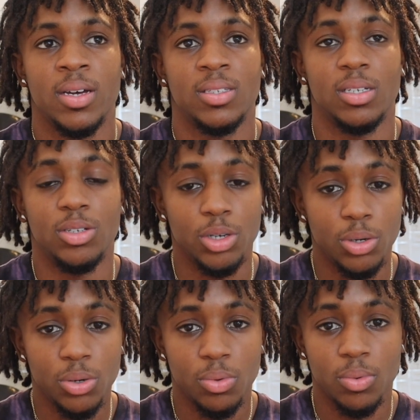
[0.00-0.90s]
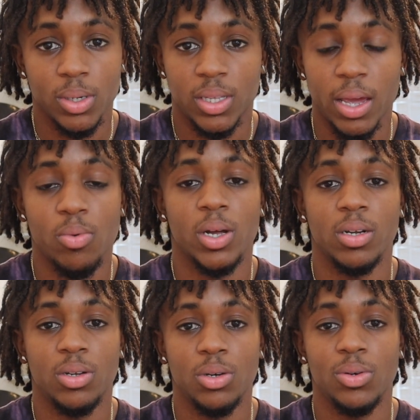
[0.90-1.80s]
to do what they want to
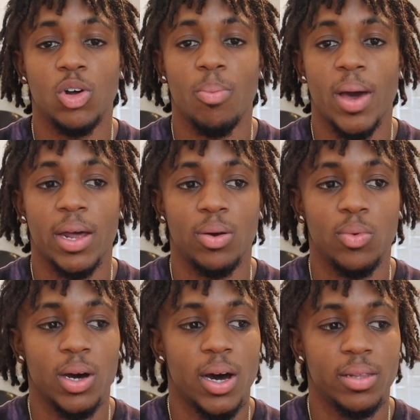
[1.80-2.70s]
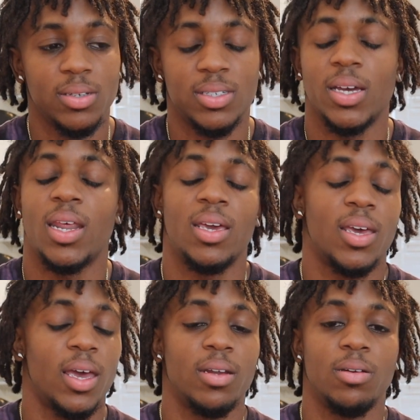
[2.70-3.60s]
do, no matter what others say they
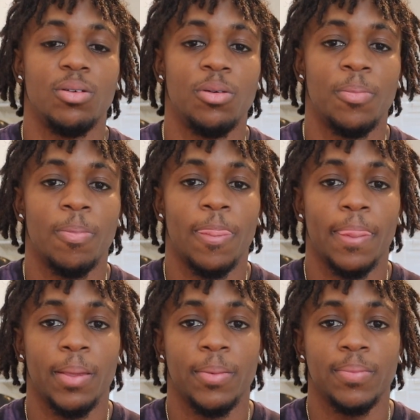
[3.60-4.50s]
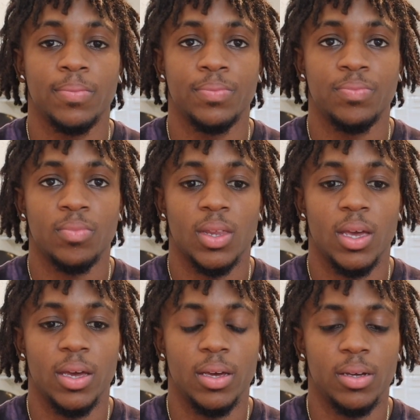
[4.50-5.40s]
can't do.
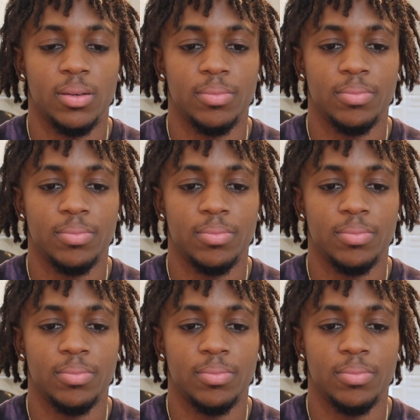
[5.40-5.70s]
And